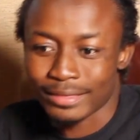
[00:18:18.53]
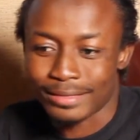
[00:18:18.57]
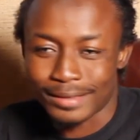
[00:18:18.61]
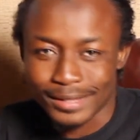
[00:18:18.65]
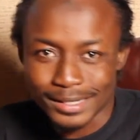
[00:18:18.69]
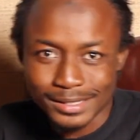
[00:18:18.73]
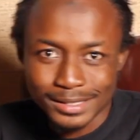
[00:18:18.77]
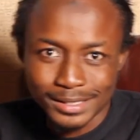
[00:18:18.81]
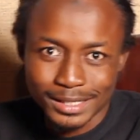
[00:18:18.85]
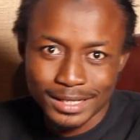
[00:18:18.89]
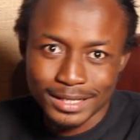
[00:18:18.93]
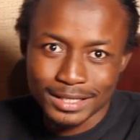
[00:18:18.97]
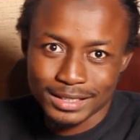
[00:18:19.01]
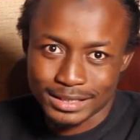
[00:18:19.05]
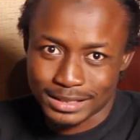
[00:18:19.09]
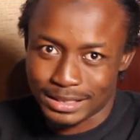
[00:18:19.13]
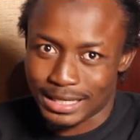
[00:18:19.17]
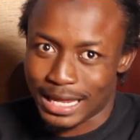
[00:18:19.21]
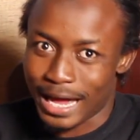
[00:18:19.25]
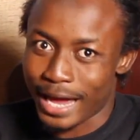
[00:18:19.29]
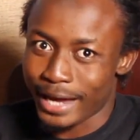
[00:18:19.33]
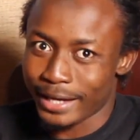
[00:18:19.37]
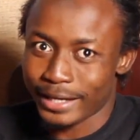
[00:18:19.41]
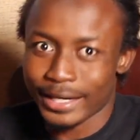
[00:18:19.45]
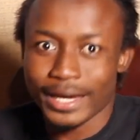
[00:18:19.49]
This is
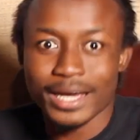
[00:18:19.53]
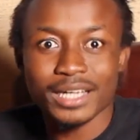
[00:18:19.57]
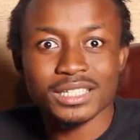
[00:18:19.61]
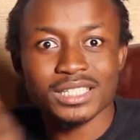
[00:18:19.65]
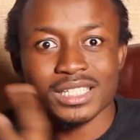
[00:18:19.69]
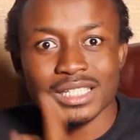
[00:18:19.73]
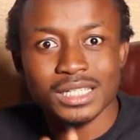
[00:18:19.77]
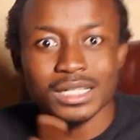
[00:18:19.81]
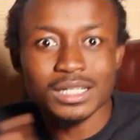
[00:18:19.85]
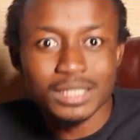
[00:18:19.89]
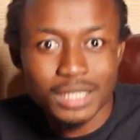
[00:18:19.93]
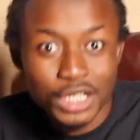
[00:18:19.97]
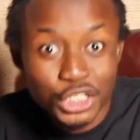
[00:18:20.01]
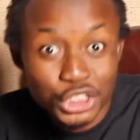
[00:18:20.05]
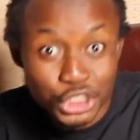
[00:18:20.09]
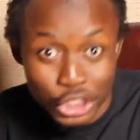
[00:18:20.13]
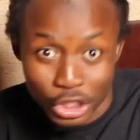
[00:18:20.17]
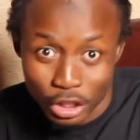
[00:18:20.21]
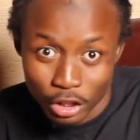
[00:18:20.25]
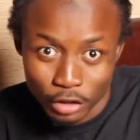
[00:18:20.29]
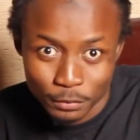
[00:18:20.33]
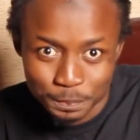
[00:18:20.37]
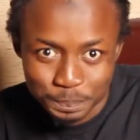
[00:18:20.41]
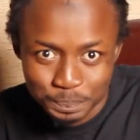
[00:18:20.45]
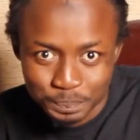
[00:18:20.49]
like a
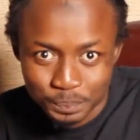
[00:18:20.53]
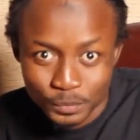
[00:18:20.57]
signature.